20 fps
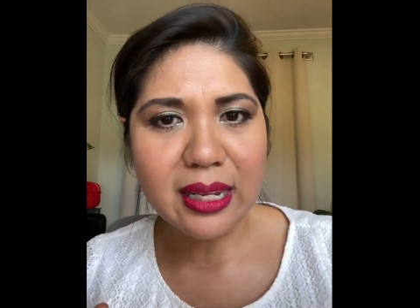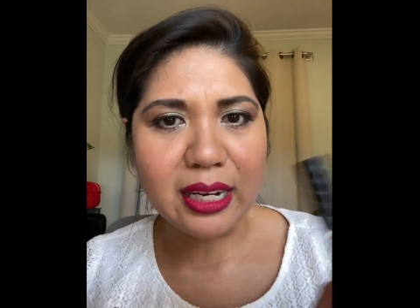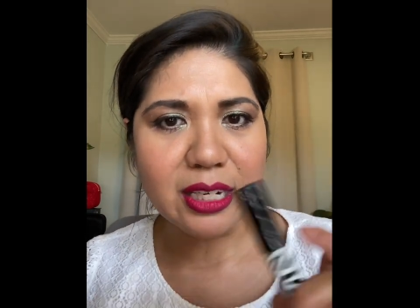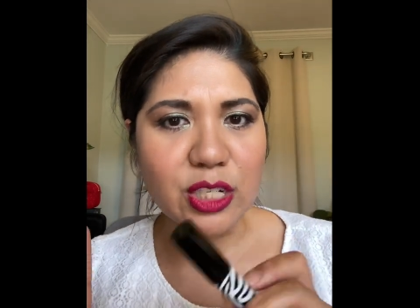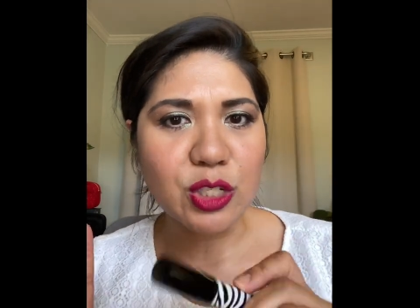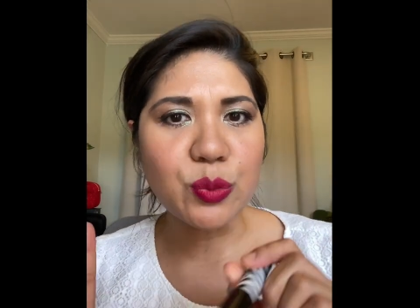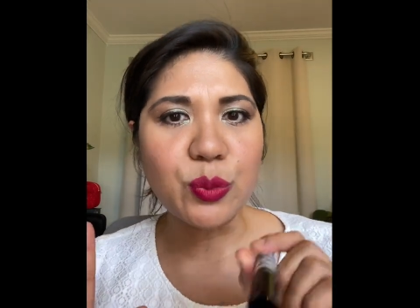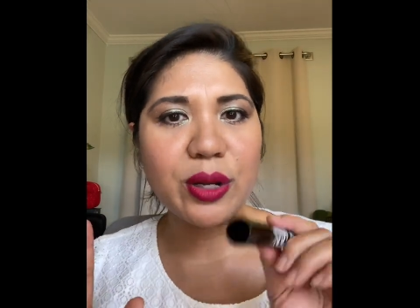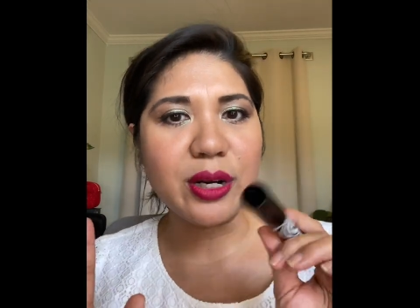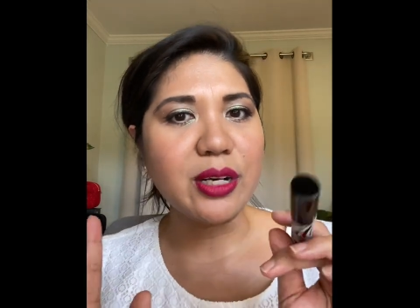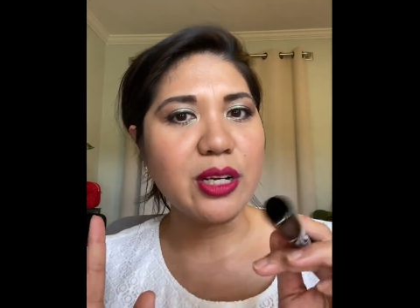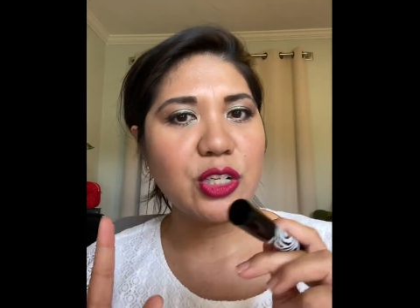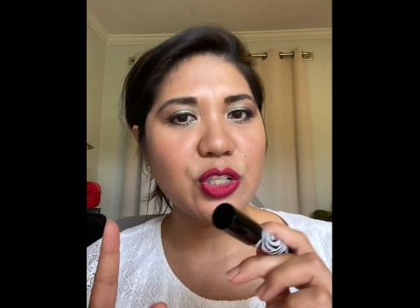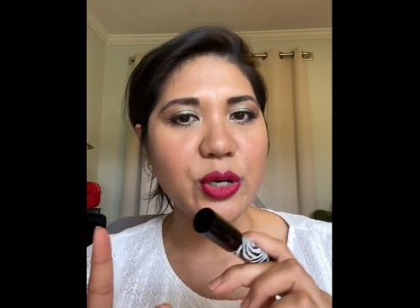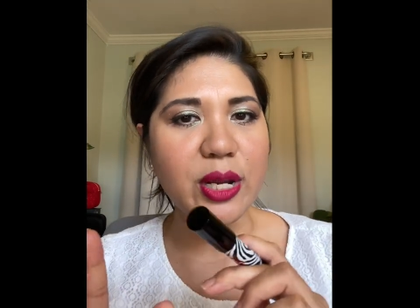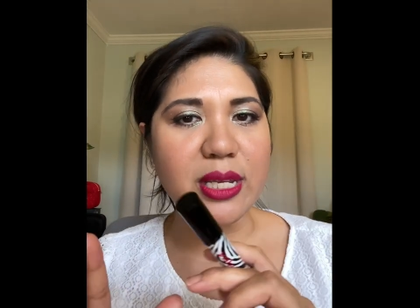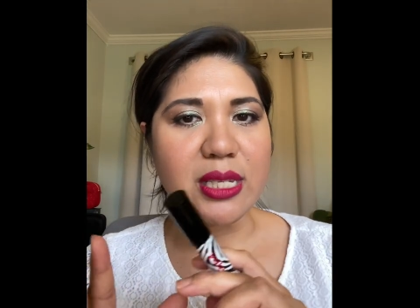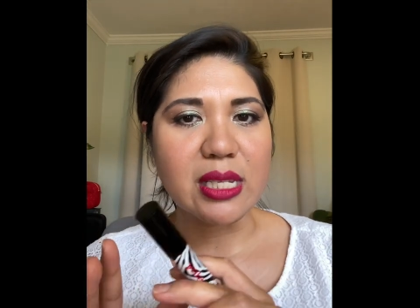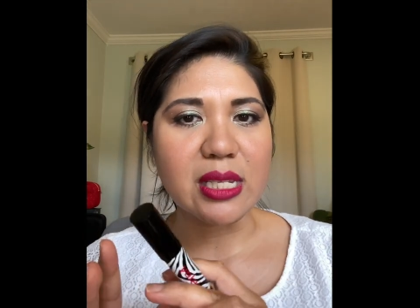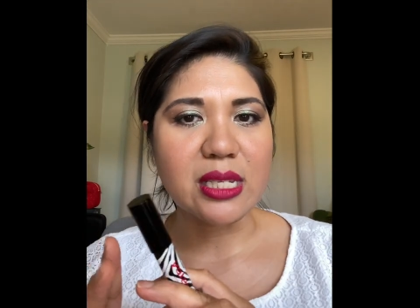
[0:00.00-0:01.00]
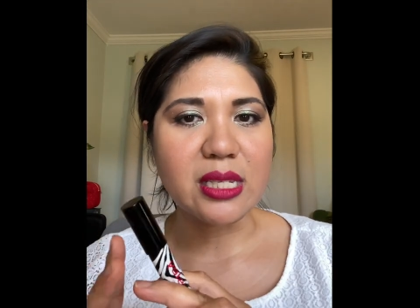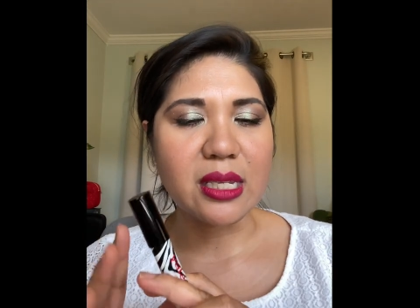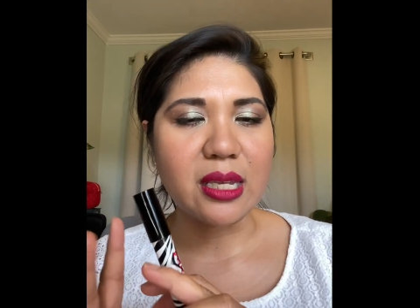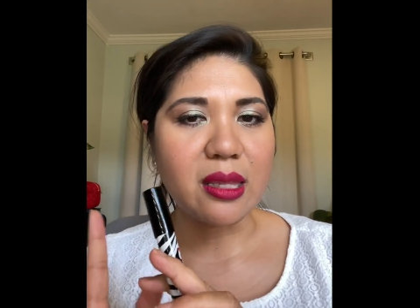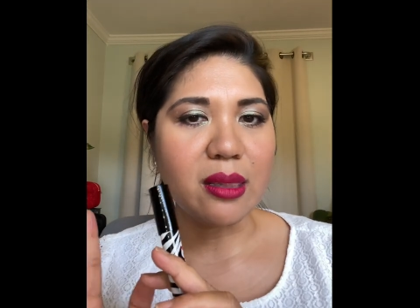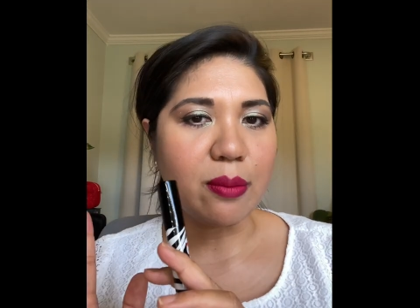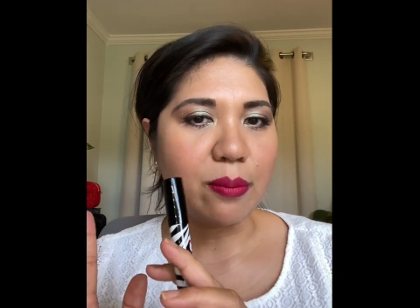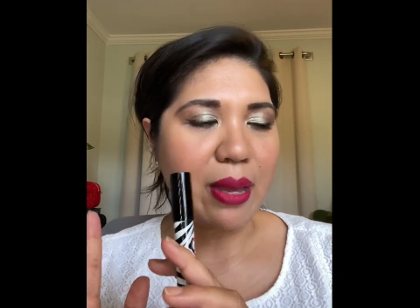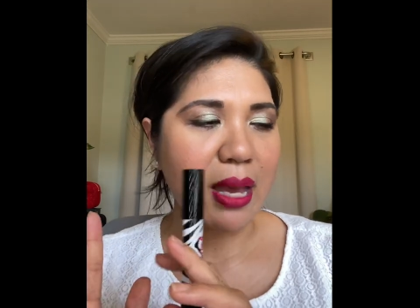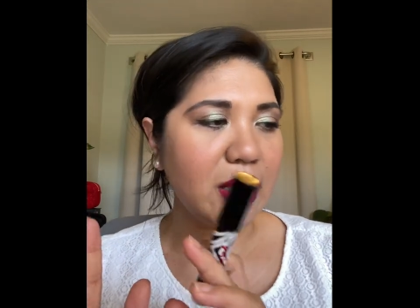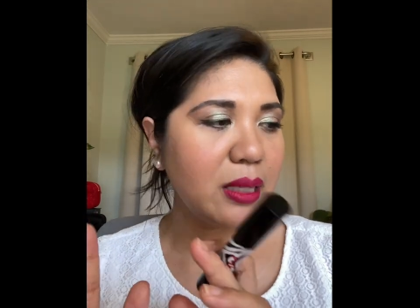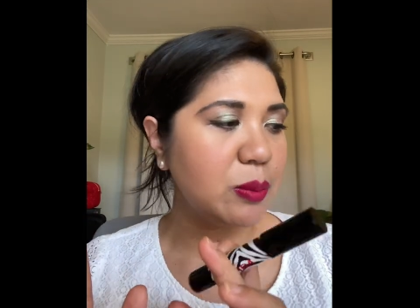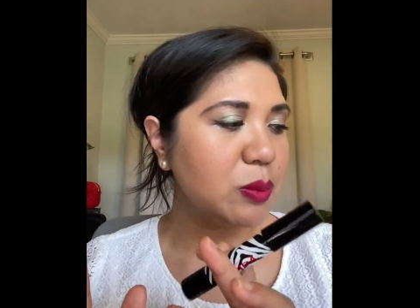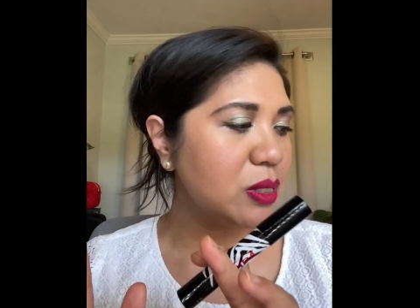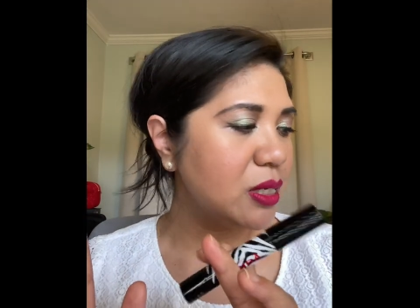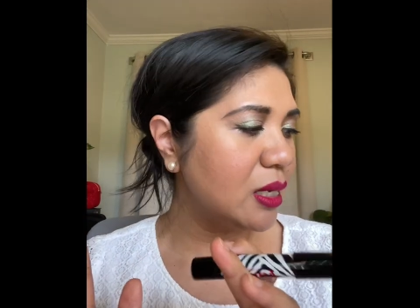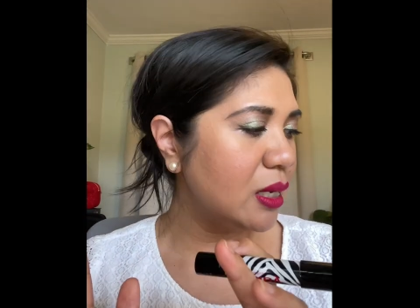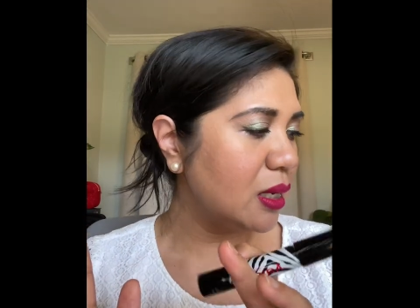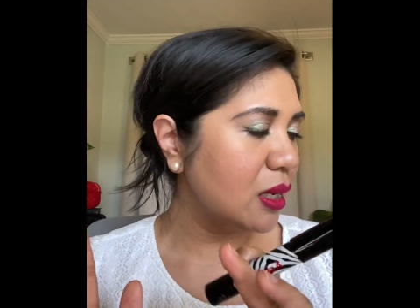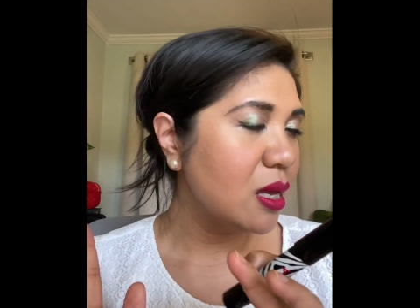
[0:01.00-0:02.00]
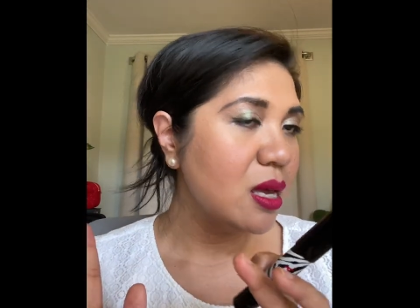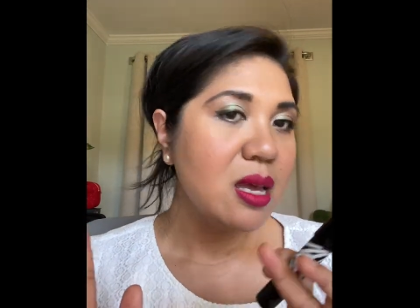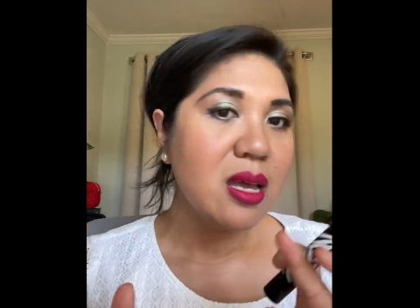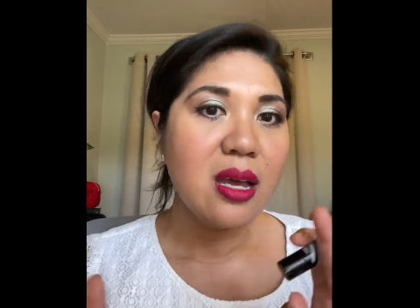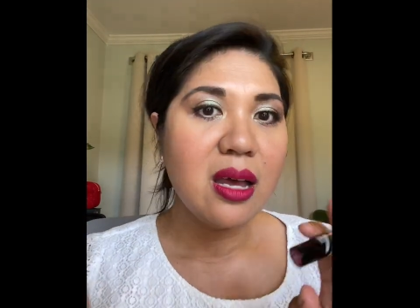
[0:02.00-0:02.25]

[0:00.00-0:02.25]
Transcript: I just wanted to try Sisley the matte lipstick.